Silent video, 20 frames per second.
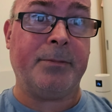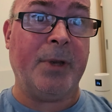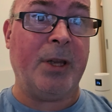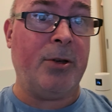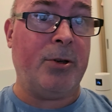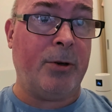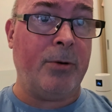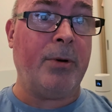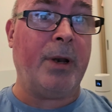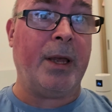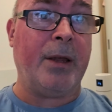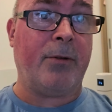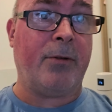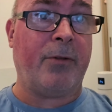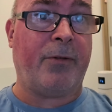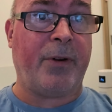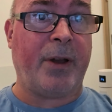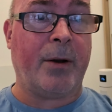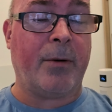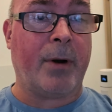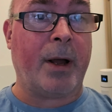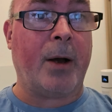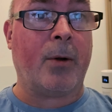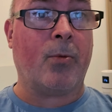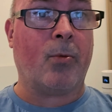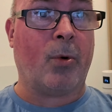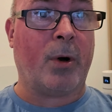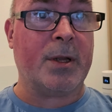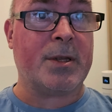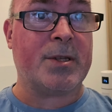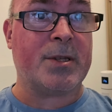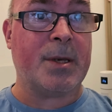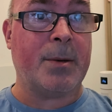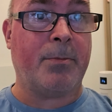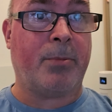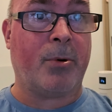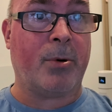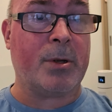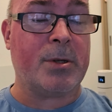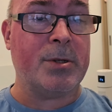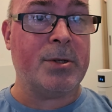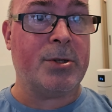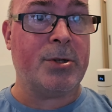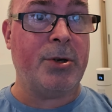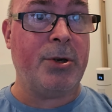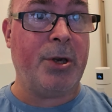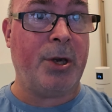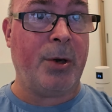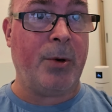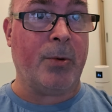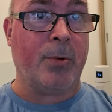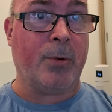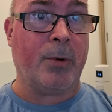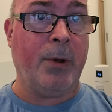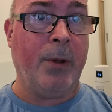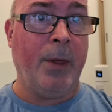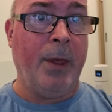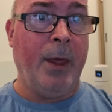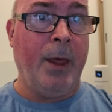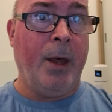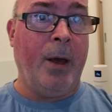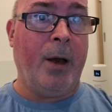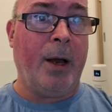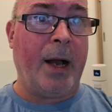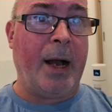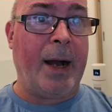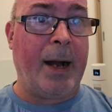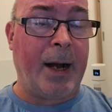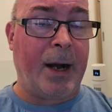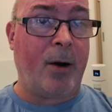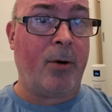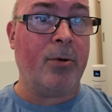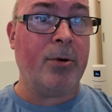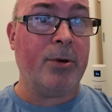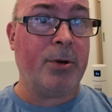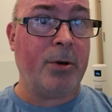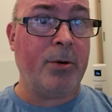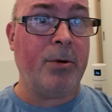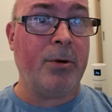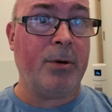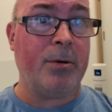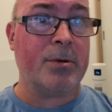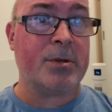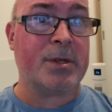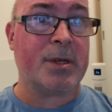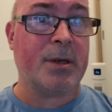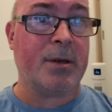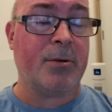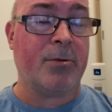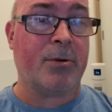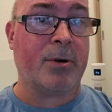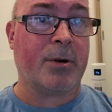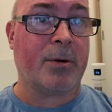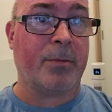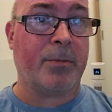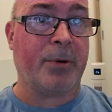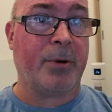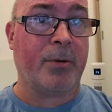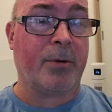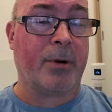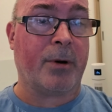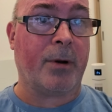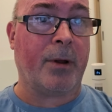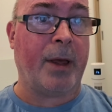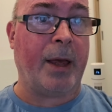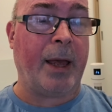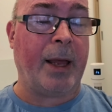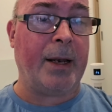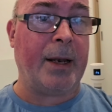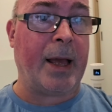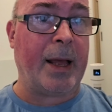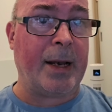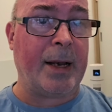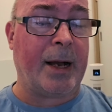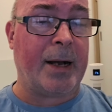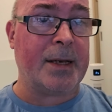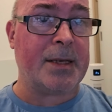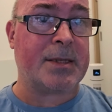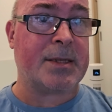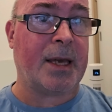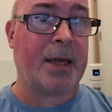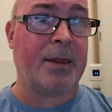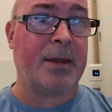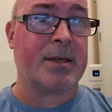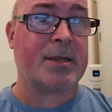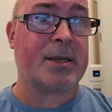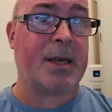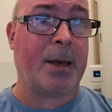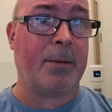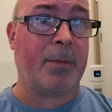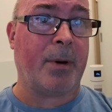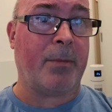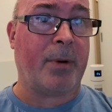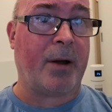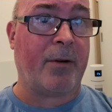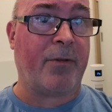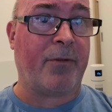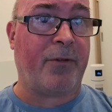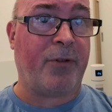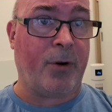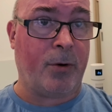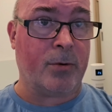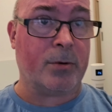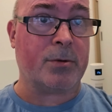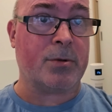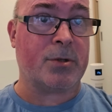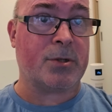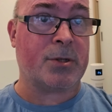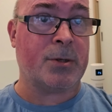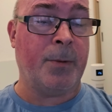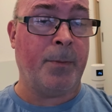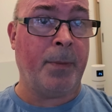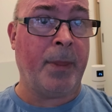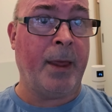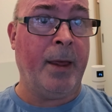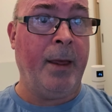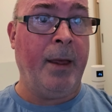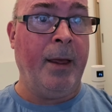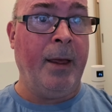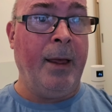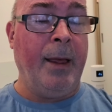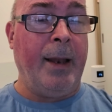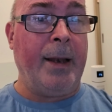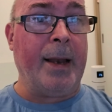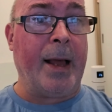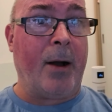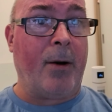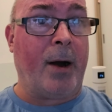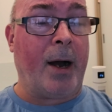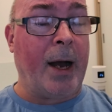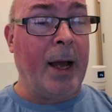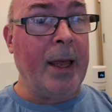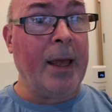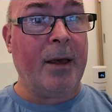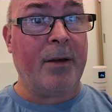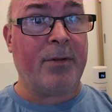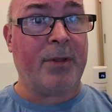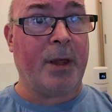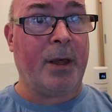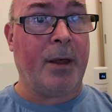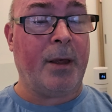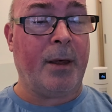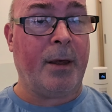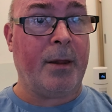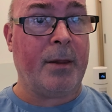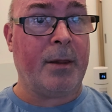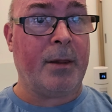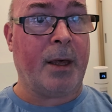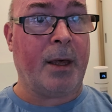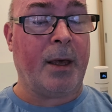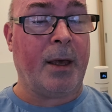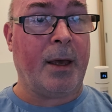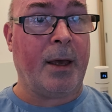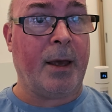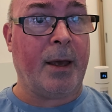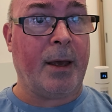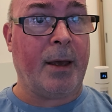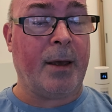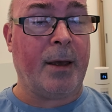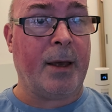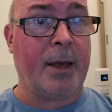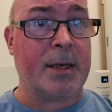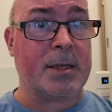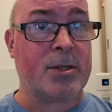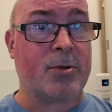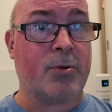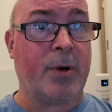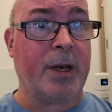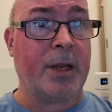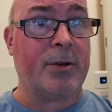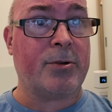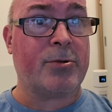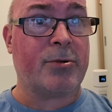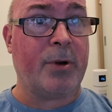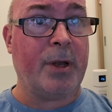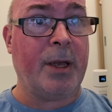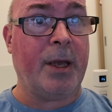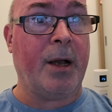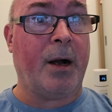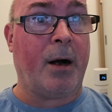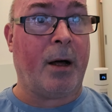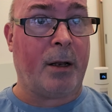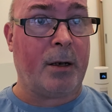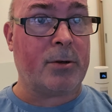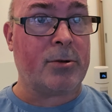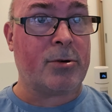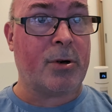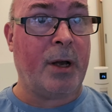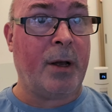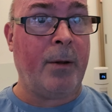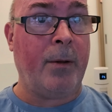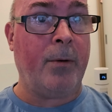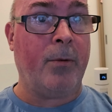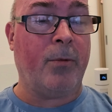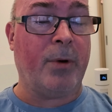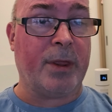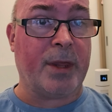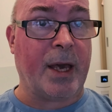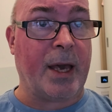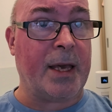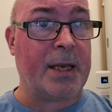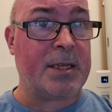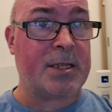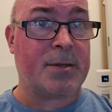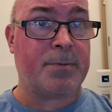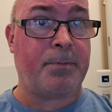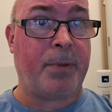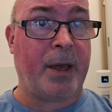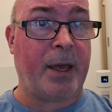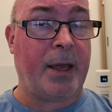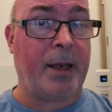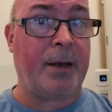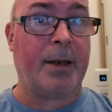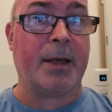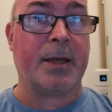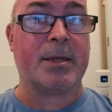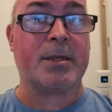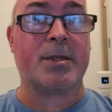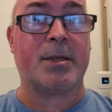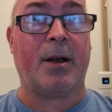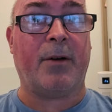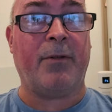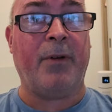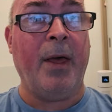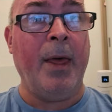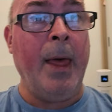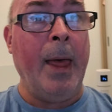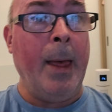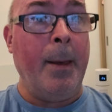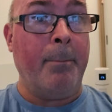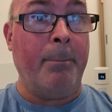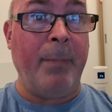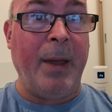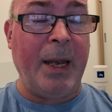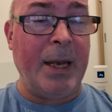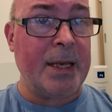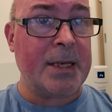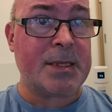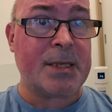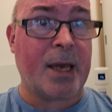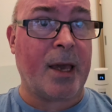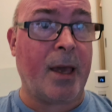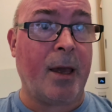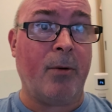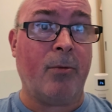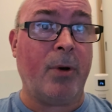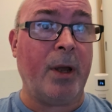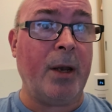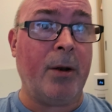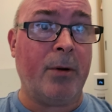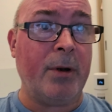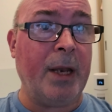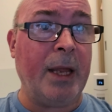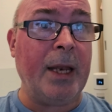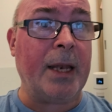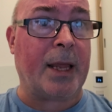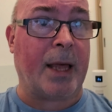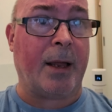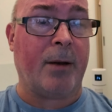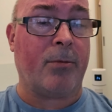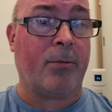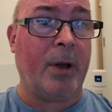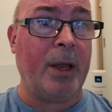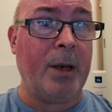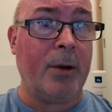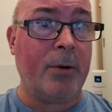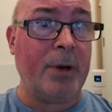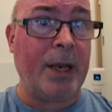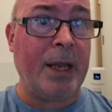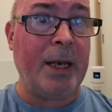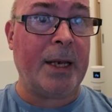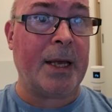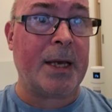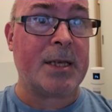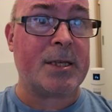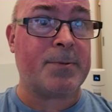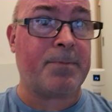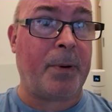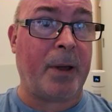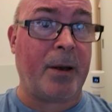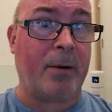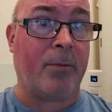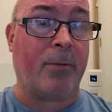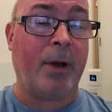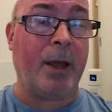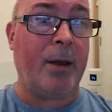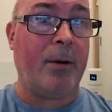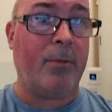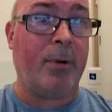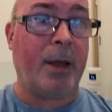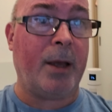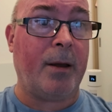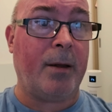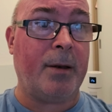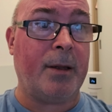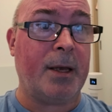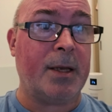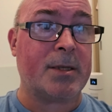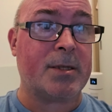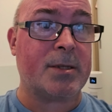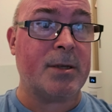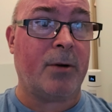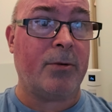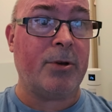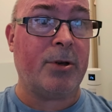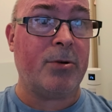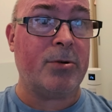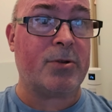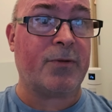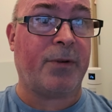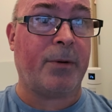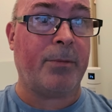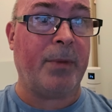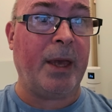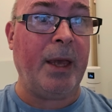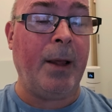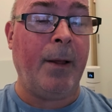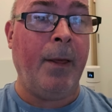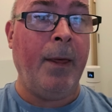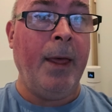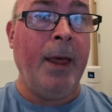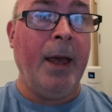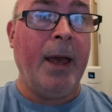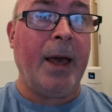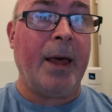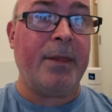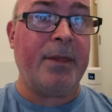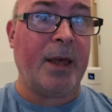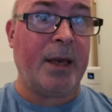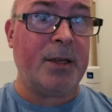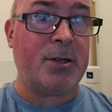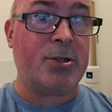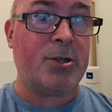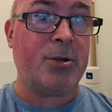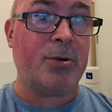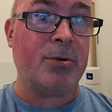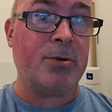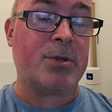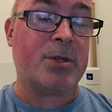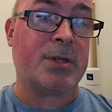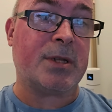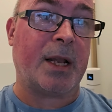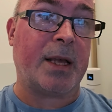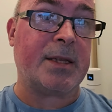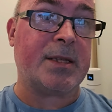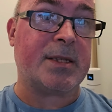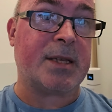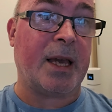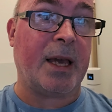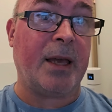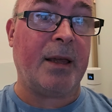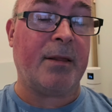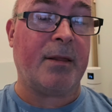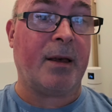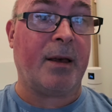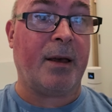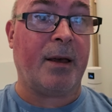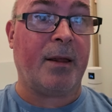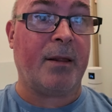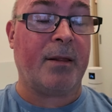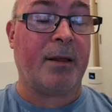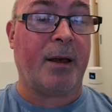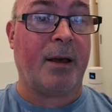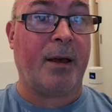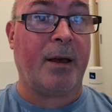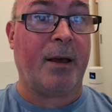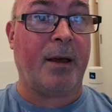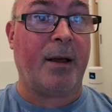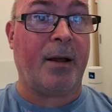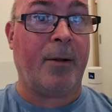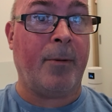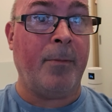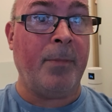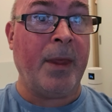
you need to figure out what's important to you. How are you using your computer? And I say the same about phones. Now I have the S23 Ultra with the S Pen and stuff. Many say we don't need that. We don't need the S Pen. It's no use for me. And they choose, let's say, the